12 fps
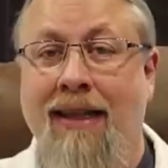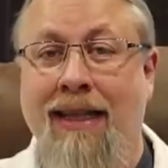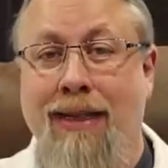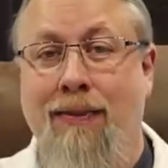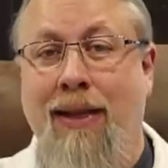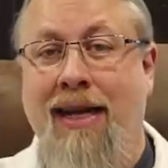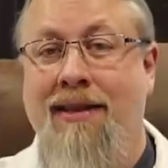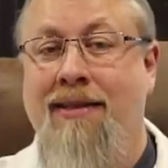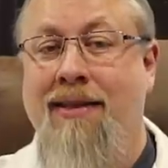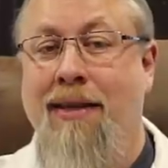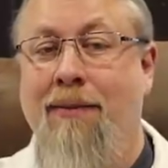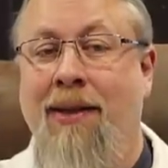this
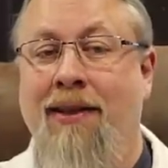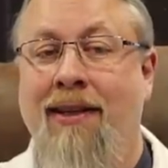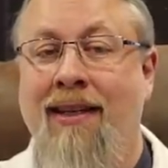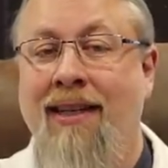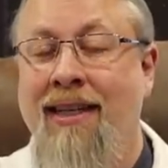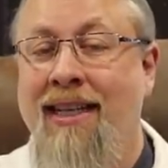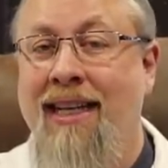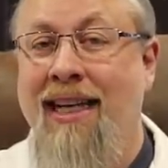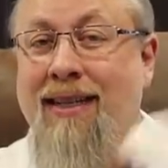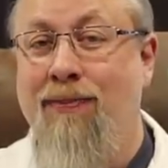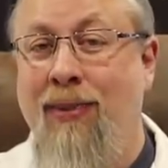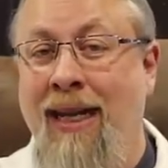past summer.
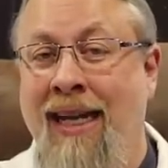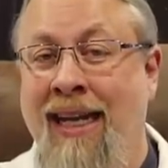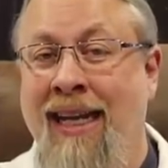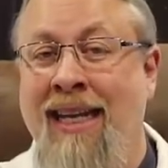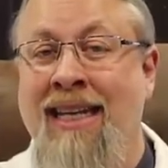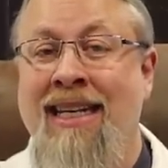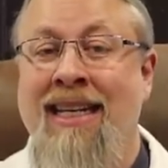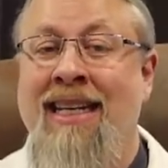It's big,